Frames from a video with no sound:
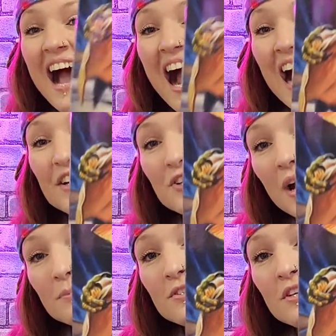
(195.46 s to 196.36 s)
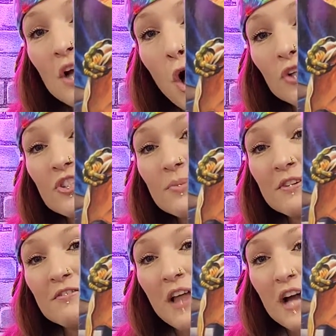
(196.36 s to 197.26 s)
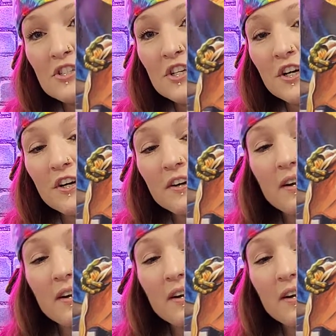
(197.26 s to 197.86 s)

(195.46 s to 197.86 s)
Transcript: I grabbed the ultimate flasher